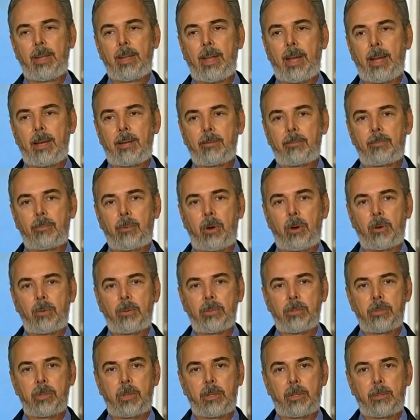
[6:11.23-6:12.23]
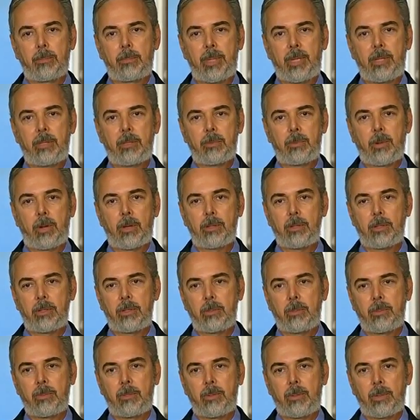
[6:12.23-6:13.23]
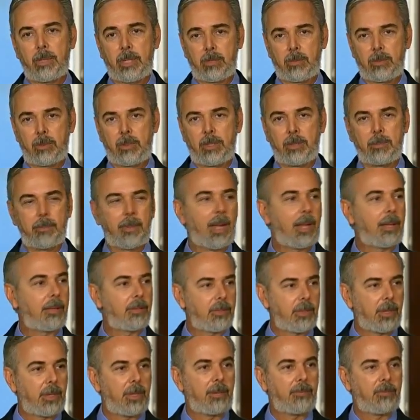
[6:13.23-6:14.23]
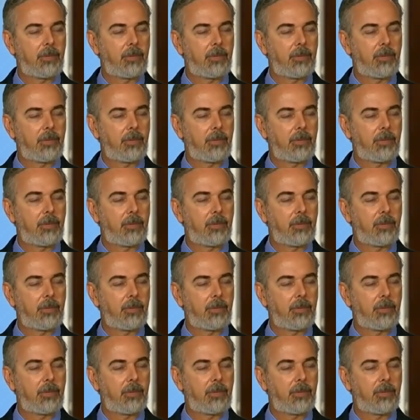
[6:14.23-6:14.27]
lack of progress on the peace process between Israel and Palestine.